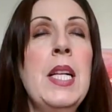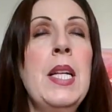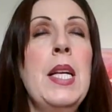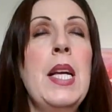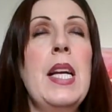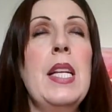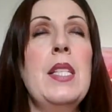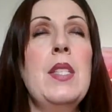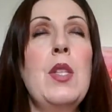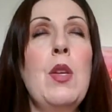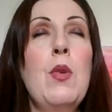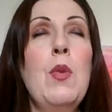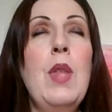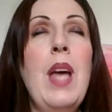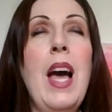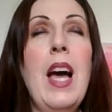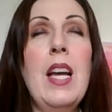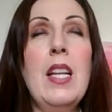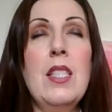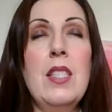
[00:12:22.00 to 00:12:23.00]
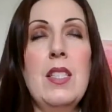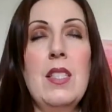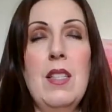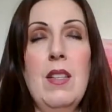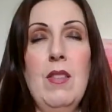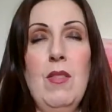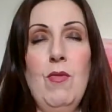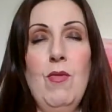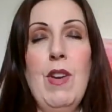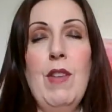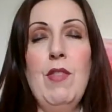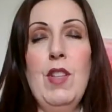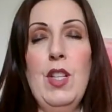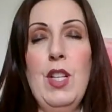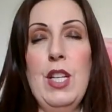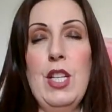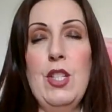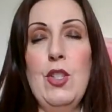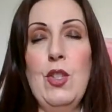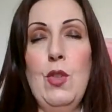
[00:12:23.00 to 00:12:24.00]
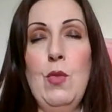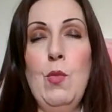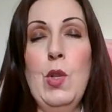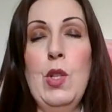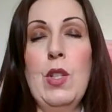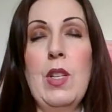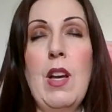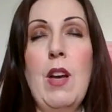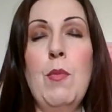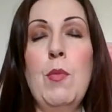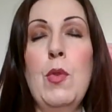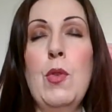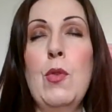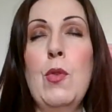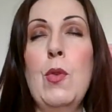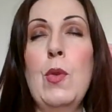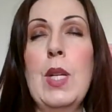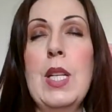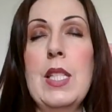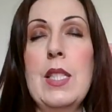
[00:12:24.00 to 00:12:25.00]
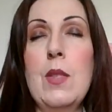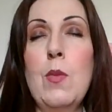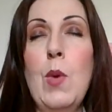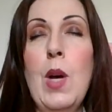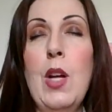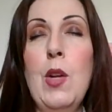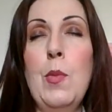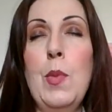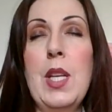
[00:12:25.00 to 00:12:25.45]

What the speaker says: And so that revelation will come through as well,